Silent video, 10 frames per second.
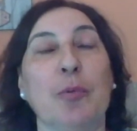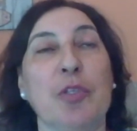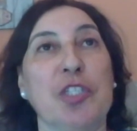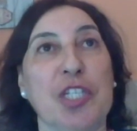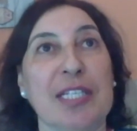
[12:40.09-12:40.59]

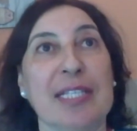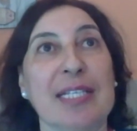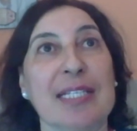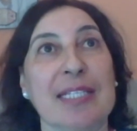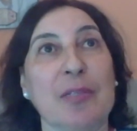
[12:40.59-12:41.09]
was
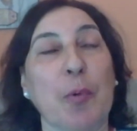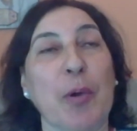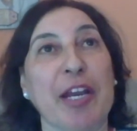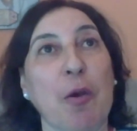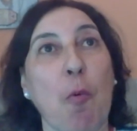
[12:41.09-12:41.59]
Jesus
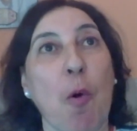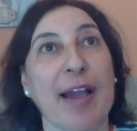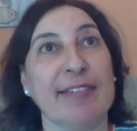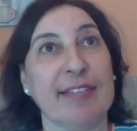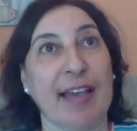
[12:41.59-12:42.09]
wearing
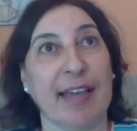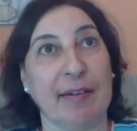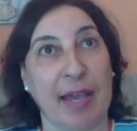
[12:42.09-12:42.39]
white and